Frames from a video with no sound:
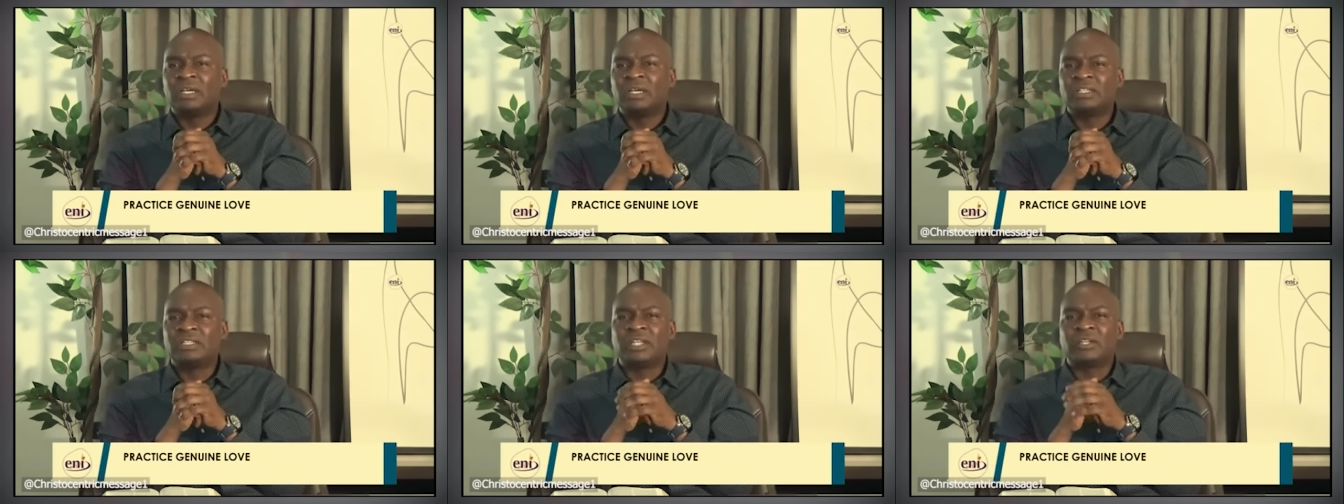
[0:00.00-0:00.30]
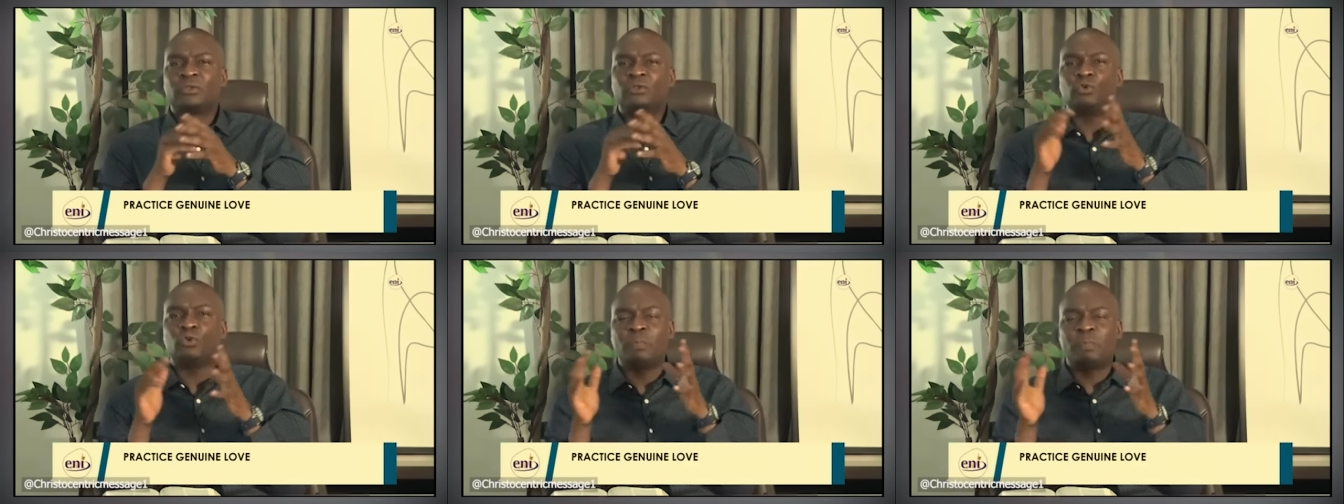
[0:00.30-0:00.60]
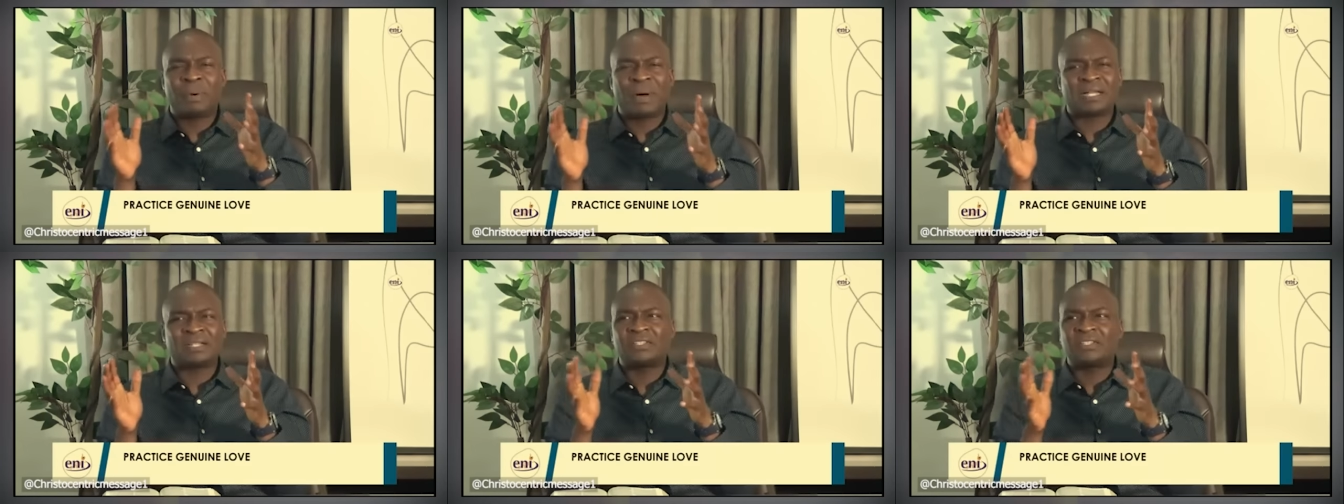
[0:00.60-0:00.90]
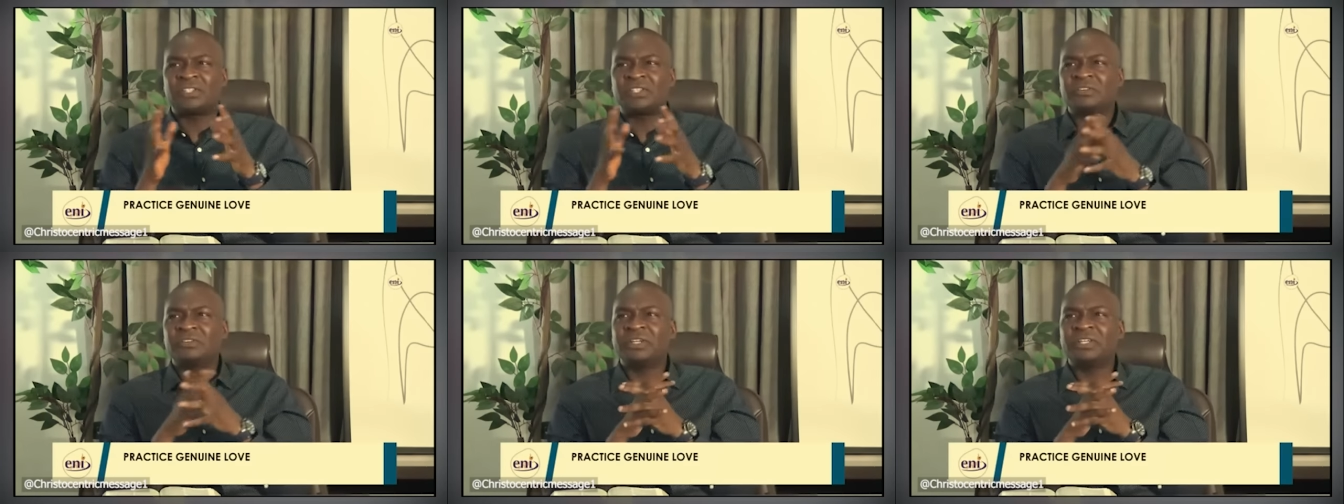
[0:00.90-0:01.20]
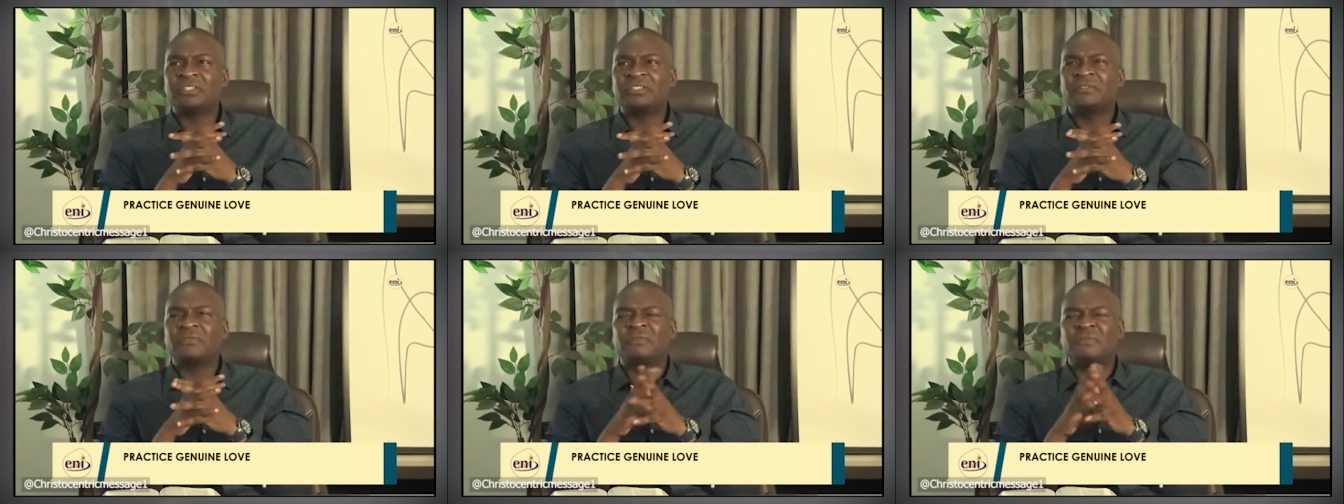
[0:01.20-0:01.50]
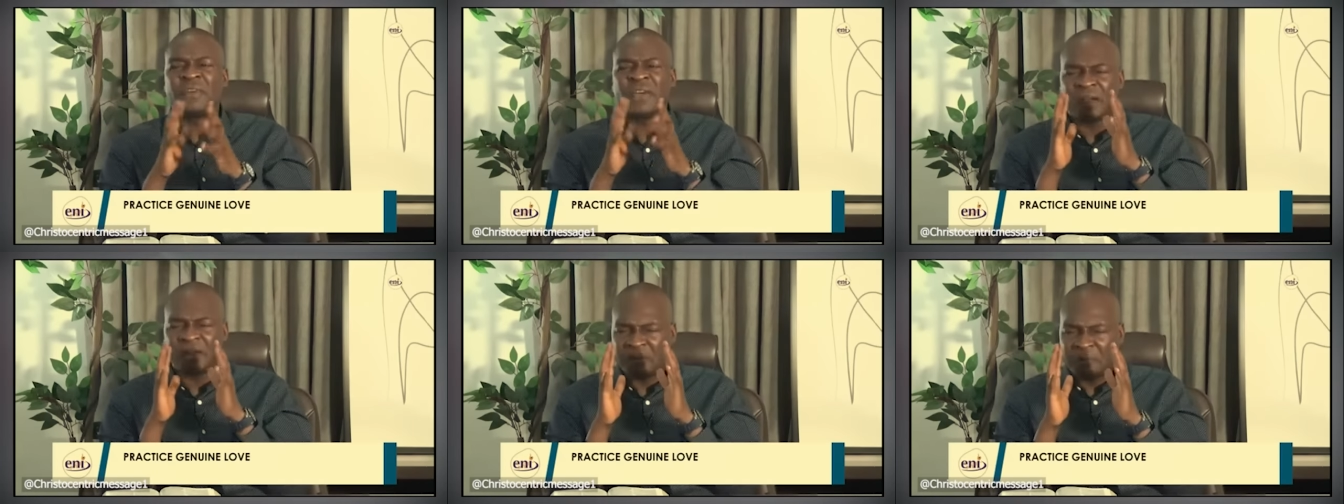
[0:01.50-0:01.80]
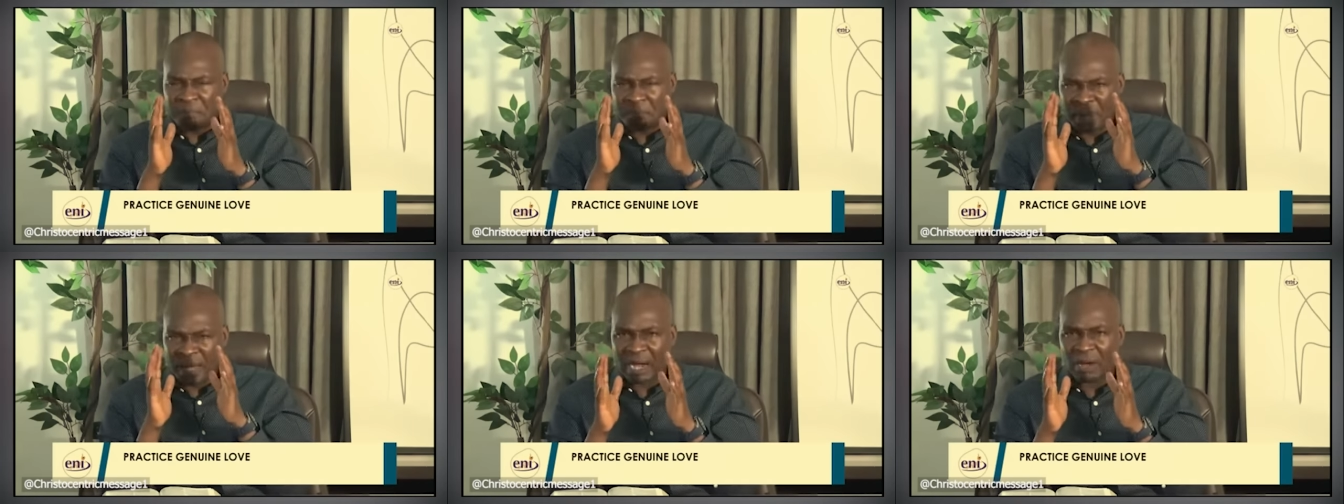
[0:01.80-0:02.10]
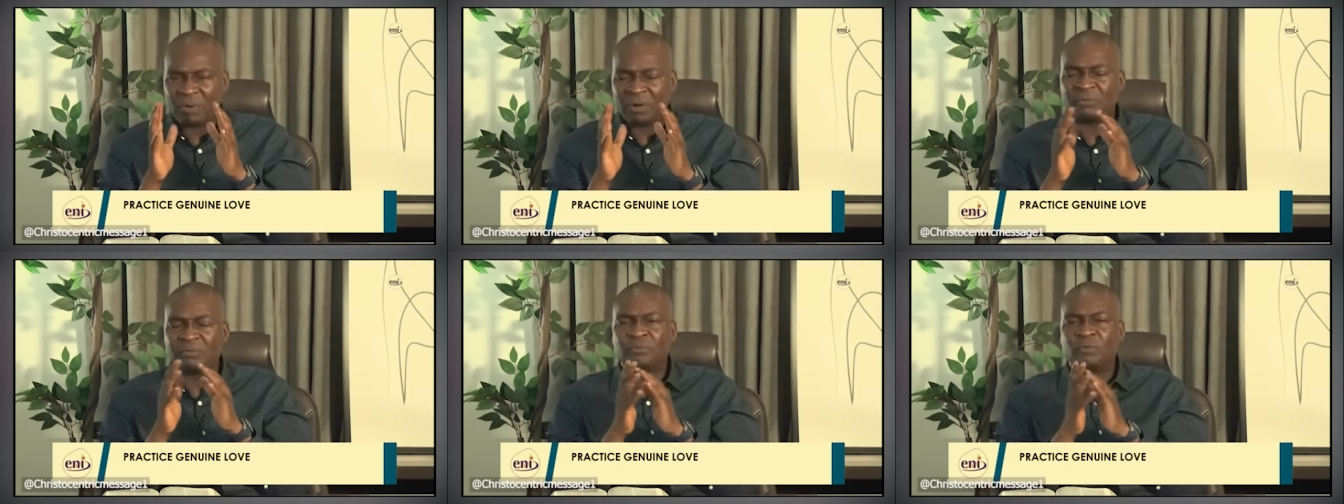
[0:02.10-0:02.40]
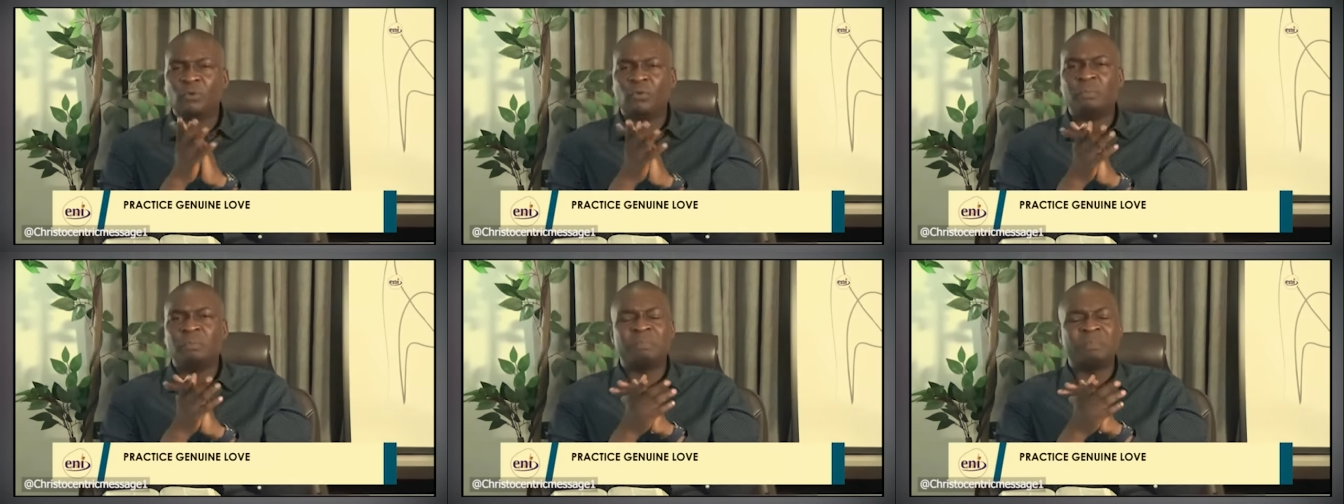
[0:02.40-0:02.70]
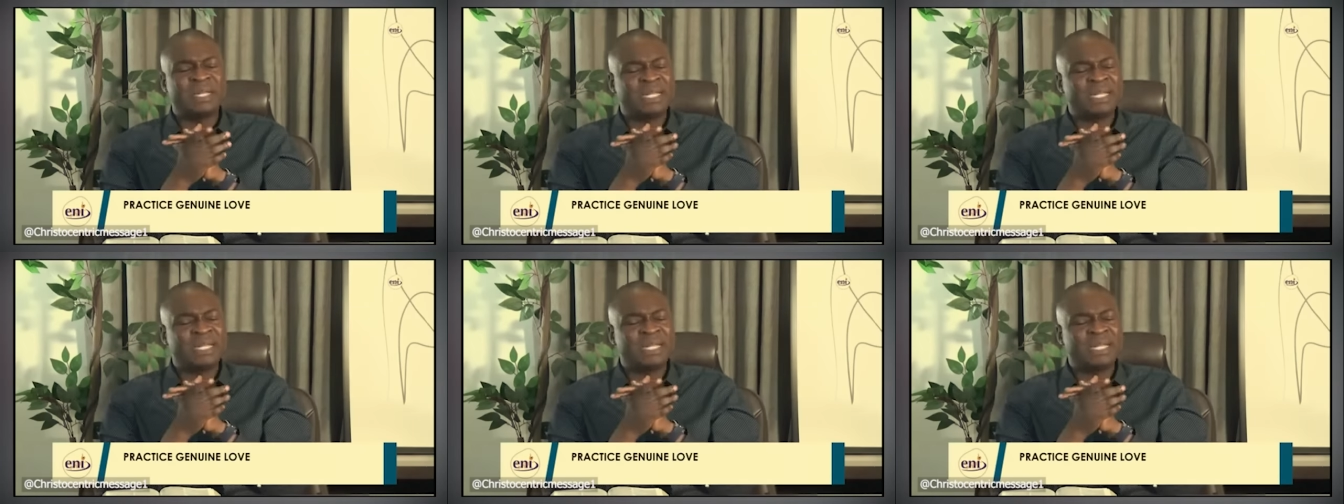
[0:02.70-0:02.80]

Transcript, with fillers: It's a two part series, very powerful.